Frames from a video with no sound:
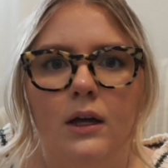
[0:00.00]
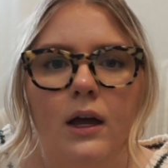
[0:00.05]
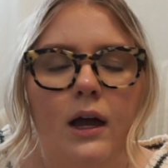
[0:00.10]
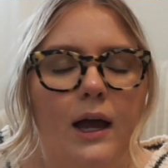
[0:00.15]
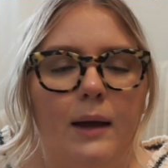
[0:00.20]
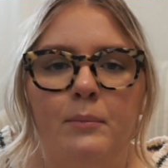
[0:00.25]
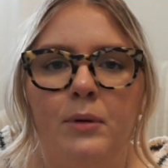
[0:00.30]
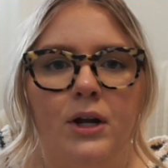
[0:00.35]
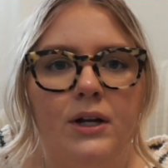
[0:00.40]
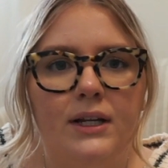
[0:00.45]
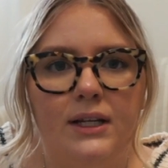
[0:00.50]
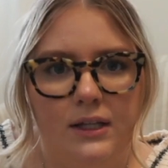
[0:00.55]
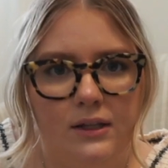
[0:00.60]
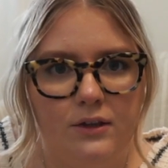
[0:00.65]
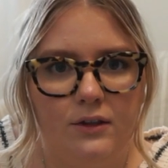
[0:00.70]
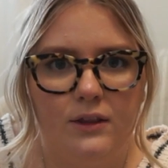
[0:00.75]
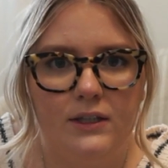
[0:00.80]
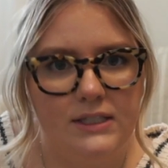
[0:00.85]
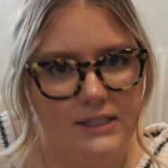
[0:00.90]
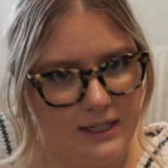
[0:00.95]
I bought it
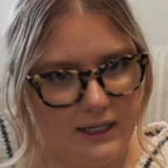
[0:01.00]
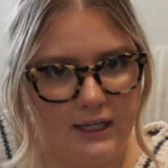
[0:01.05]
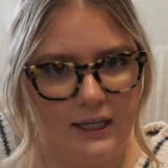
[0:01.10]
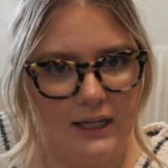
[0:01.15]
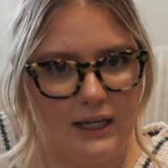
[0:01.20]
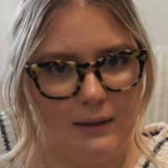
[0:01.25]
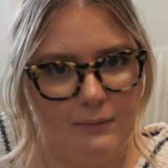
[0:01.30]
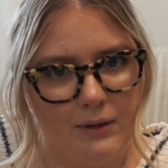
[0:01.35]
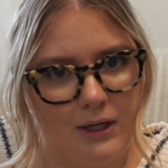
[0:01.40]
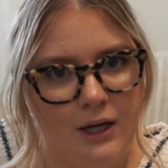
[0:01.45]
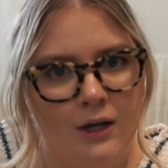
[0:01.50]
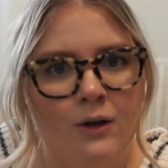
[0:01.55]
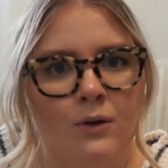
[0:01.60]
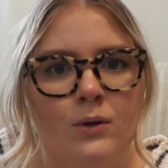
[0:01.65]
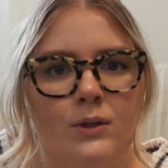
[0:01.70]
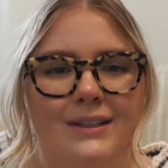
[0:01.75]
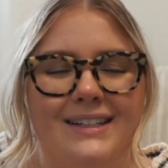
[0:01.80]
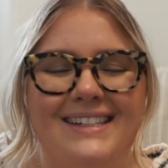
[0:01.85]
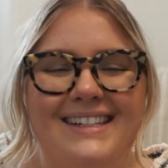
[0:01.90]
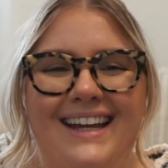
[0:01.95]
either the day it came out
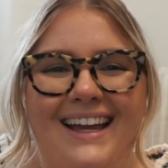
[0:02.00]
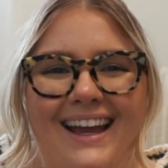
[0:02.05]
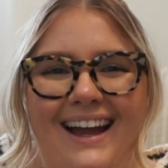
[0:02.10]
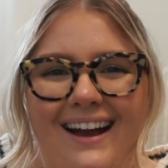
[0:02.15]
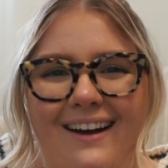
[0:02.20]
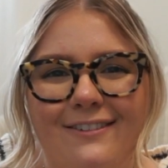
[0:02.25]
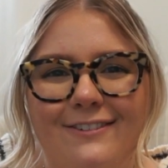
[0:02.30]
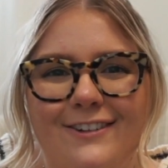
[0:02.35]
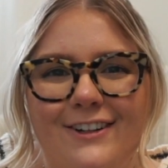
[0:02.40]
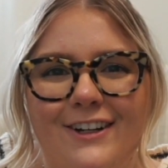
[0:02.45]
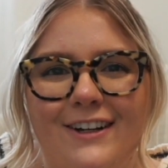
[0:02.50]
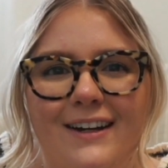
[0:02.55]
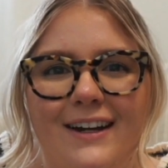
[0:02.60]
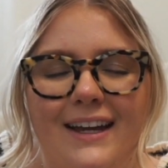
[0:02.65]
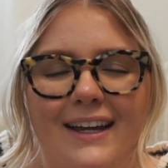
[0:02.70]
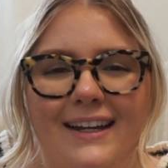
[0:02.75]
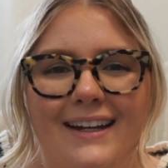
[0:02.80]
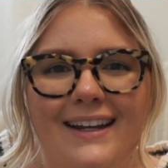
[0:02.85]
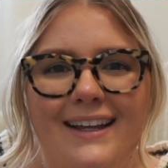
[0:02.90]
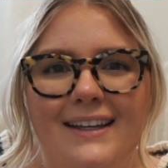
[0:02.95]
or the day after.
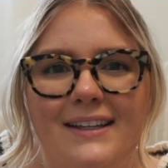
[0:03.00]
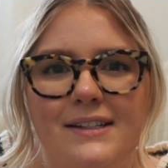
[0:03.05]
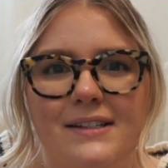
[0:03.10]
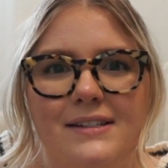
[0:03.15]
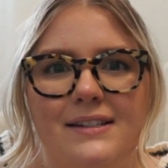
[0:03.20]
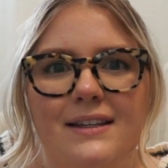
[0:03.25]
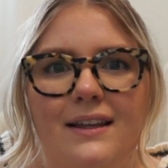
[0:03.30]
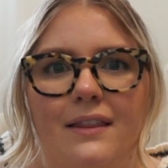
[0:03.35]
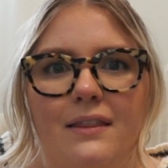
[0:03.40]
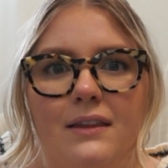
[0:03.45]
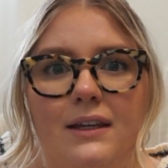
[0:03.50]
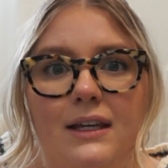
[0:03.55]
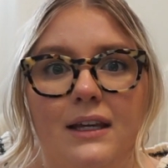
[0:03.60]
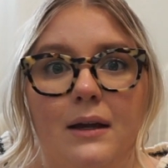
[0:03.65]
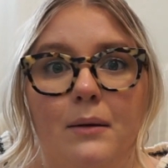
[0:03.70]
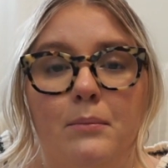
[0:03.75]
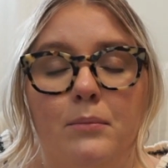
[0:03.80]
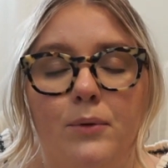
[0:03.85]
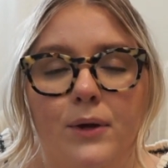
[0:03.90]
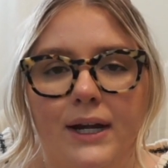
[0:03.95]
It is the
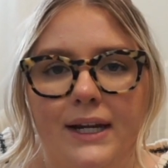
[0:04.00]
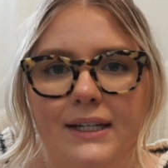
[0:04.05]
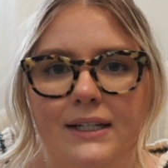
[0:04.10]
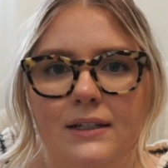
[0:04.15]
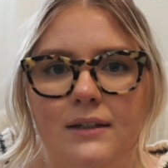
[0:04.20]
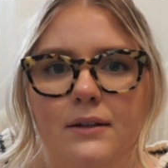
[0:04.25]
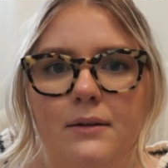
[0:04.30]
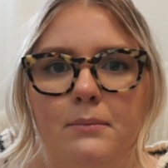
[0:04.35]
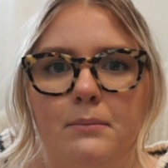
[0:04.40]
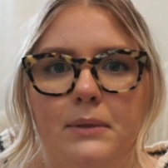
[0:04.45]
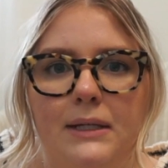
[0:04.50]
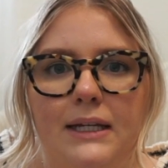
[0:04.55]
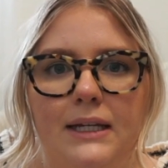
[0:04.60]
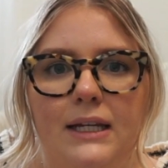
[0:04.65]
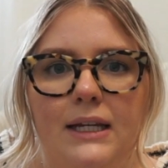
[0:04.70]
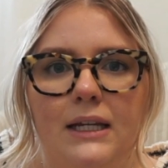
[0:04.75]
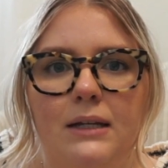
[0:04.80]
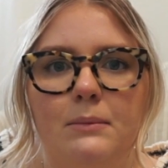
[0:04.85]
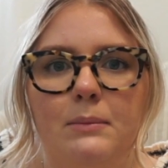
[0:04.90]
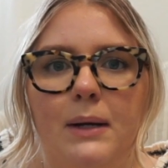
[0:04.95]
braided
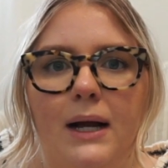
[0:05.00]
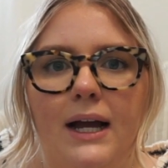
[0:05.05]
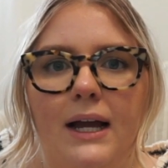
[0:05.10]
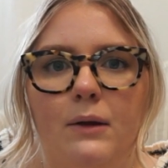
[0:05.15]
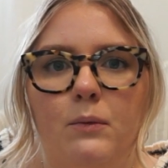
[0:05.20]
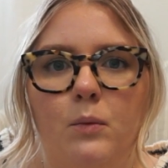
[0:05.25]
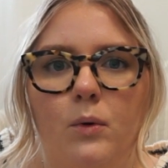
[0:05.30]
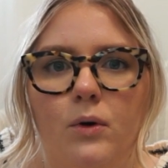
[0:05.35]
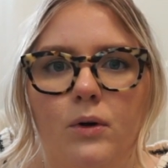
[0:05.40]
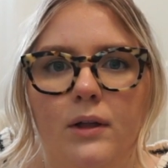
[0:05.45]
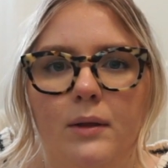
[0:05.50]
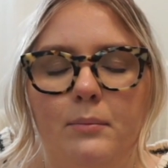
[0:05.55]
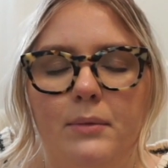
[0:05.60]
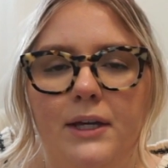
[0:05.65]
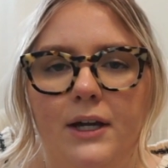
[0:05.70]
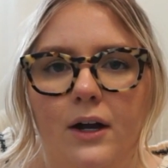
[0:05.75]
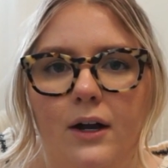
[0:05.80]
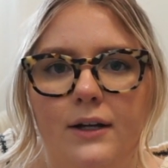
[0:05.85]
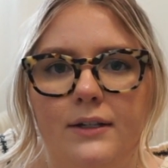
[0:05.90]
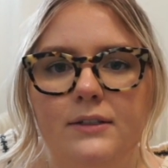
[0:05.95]
beanie by Wool and
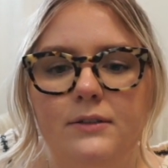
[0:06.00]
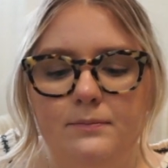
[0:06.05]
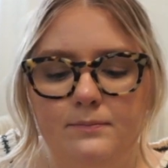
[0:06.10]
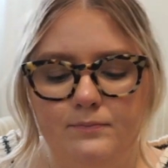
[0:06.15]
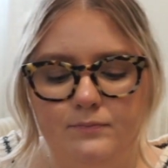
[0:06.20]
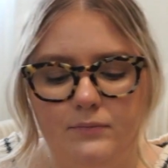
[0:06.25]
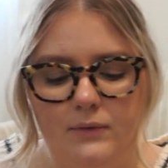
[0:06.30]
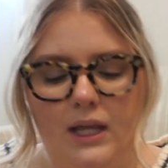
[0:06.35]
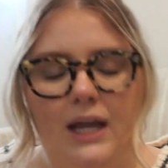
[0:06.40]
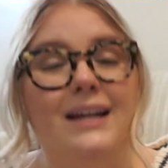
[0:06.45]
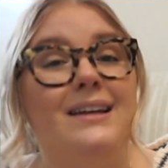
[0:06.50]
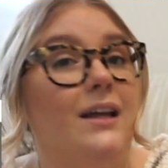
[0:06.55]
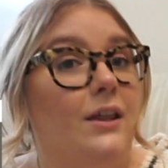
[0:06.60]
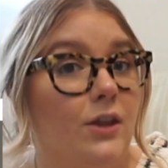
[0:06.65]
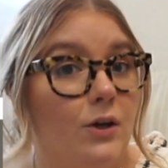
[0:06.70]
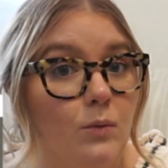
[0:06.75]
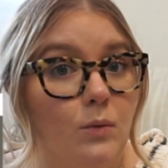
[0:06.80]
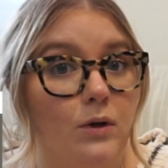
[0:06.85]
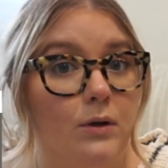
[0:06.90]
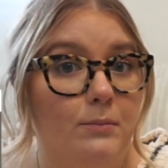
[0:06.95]
Beyond,
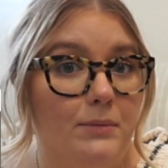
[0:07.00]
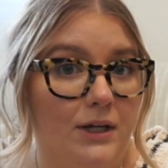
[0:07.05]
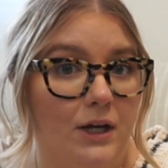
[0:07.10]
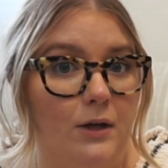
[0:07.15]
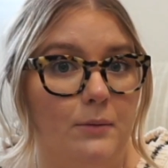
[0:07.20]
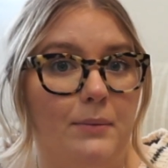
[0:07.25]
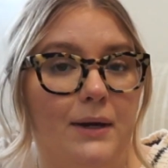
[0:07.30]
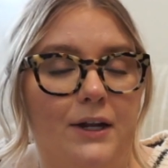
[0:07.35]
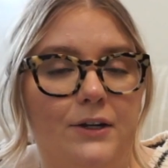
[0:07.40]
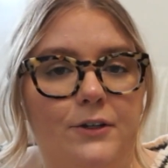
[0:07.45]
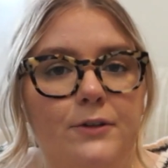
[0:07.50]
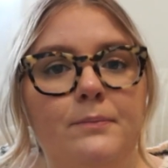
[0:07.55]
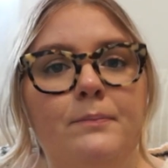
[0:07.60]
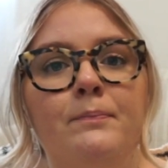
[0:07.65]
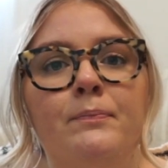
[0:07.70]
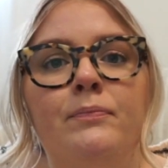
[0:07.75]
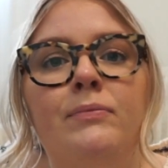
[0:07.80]
another Wool and Beyond pattern.